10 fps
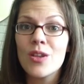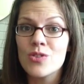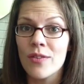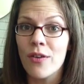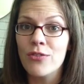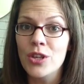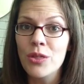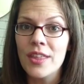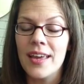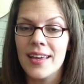So I have a few
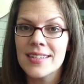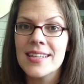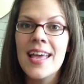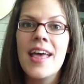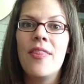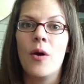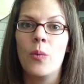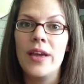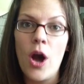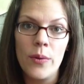things
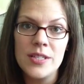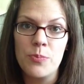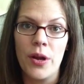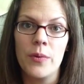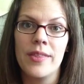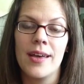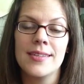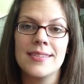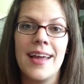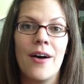that we always bring with
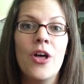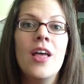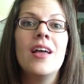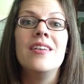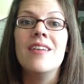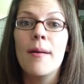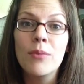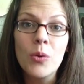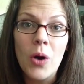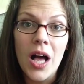us. Now,
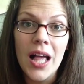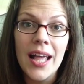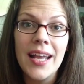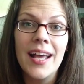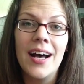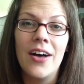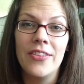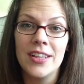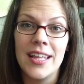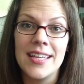number one on
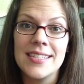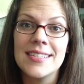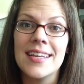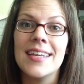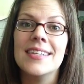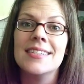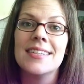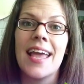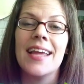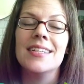the list
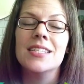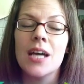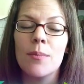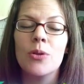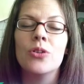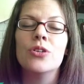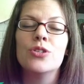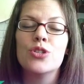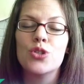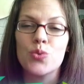is a double
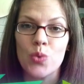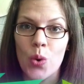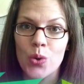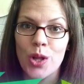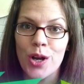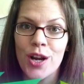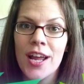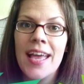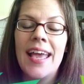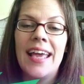stroller.
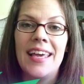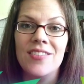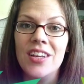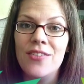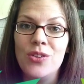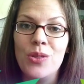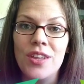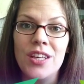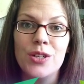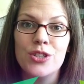Even if you
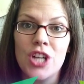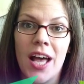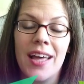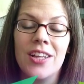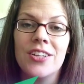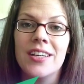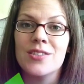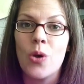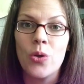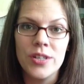think your child
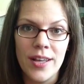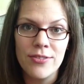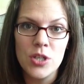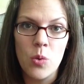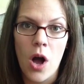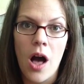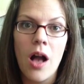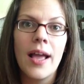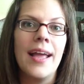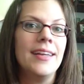is old enough to
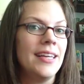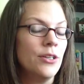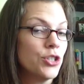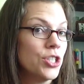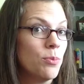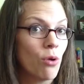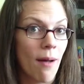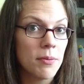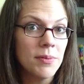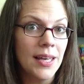walk, and he or she
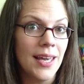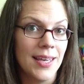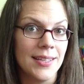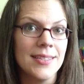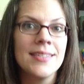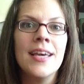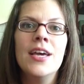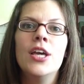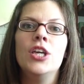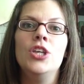probably is,
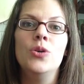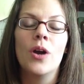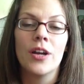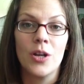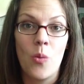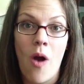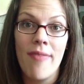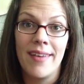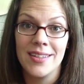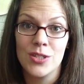you are going to
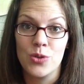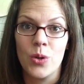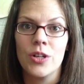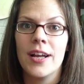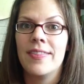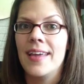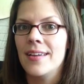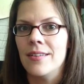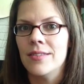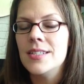want that stroller at the
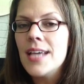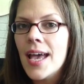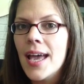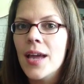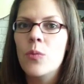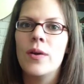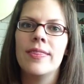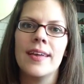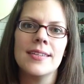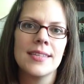end of the day
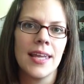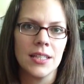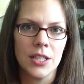when things get a